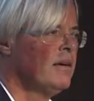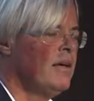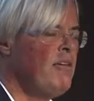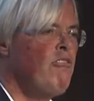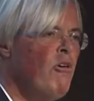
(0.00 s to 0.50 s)

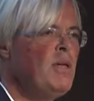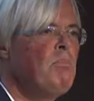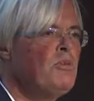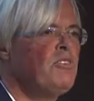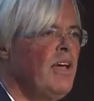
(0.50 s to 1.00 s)
If
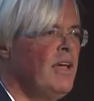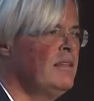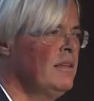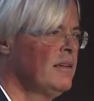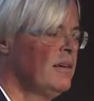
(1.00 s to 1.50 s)
40%
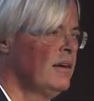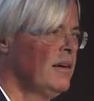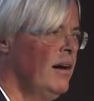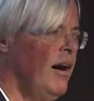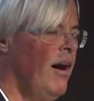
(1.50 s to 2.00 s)

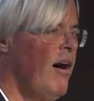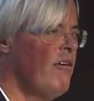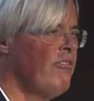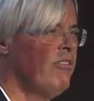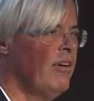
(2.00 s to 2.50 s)

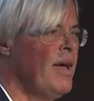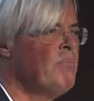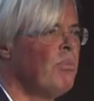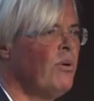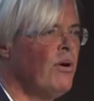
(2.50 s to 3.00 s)
of
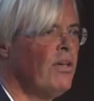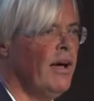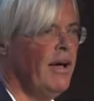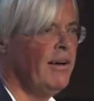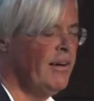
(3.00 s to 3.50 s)

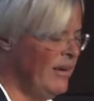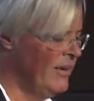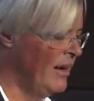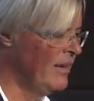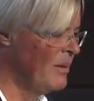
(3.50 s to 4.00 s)

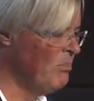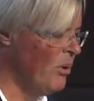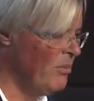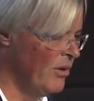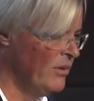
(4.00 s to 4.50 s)

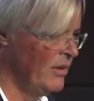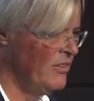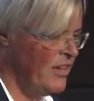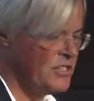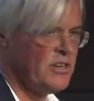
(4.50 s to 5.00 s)
employment
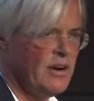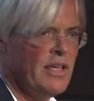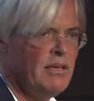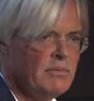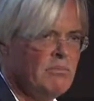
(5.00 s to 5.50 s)
is
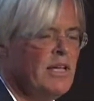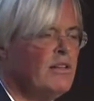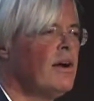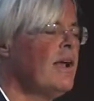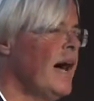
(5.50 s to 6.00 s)
actually
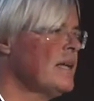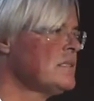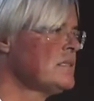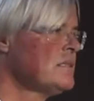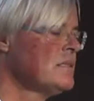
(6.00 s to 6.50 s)
middle
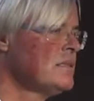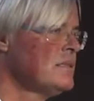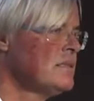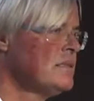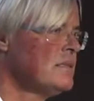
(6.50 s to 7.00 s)
class,
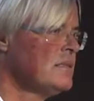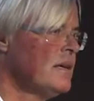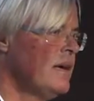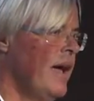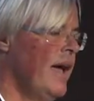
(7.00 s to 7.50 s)

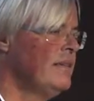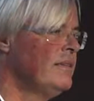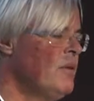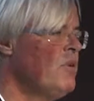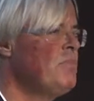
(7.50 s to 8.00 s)
and
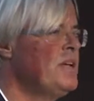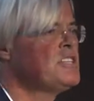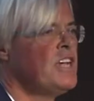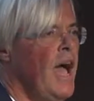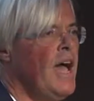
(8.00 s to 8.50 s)
they will be
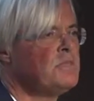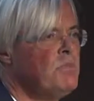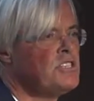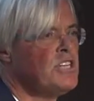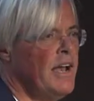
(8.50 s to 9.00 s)
as
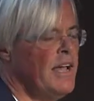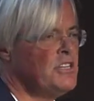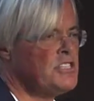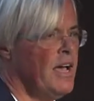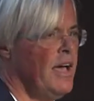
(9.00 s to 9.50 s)
much
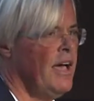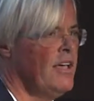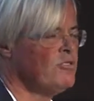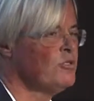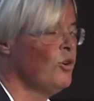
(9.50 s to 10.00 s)
challenged
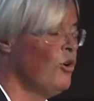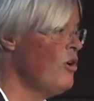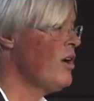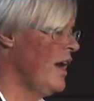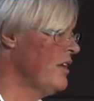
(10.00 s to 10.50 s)
as the low
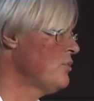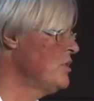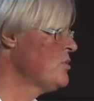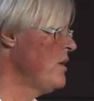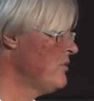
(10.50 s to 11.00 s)
class,
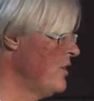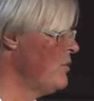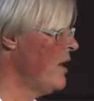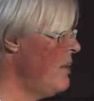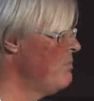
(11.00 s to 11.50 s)
which we've seen
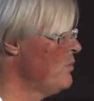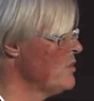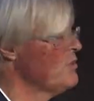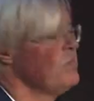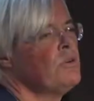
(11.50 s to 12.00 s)
what happened with
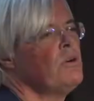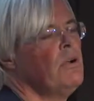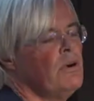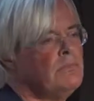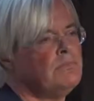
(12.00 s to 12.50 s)
the blue collar,